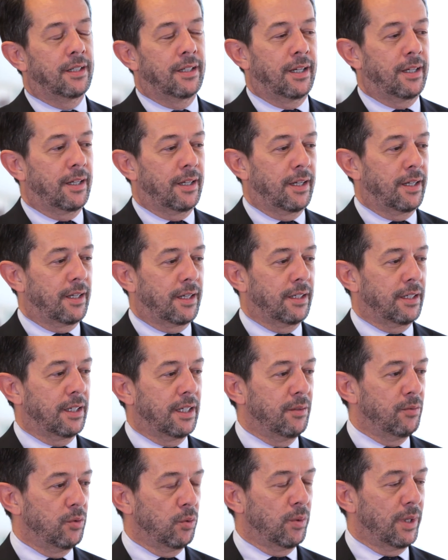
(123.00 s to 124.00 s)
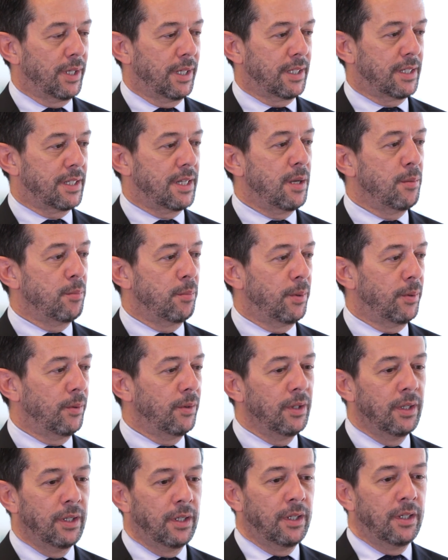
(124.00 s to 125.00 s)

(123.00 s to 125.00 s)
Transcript: I, I, can give you one example.